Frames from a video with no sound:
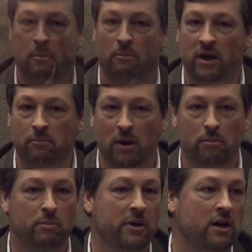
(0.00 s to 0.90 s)
But be
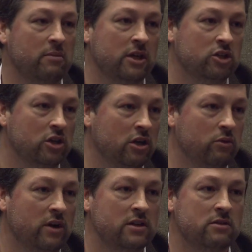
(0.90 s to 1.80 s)
prepared. Make sure your
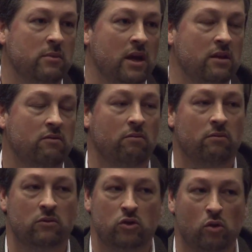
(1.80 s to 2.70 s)
resumes,
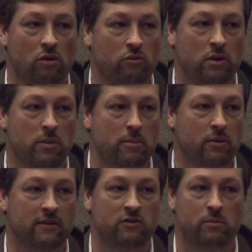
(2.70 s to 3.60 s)
2 or 3 people
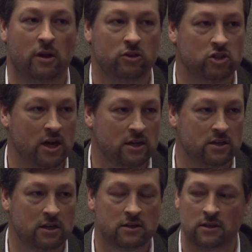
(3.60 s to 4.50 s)
have spell checked
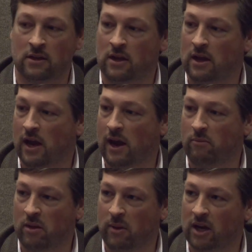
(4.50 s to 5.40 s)
it,
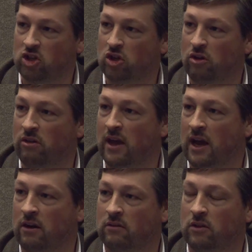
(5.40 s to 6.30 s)
and make sure
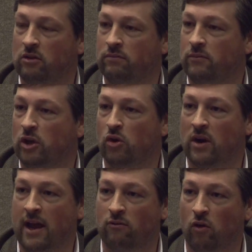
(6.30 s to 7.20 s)
that you don't
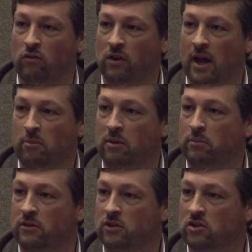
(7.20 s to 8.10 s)
have overlapping
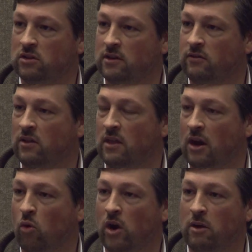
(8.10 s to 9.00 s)
positions. I've seen
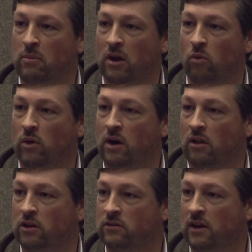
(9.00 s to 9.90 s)
that quite a bit where it
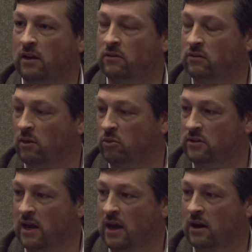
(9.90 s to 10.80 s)
looks like someone's
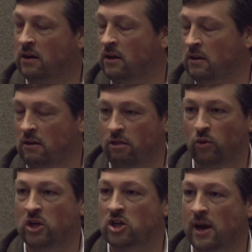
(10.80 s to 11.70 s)
had
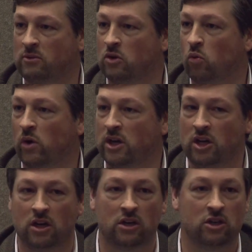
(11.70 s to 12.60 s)
3 jobs in 1
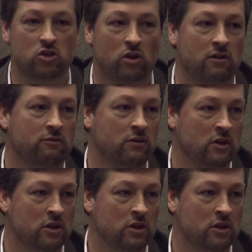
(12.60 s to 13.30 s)
year, and you sort of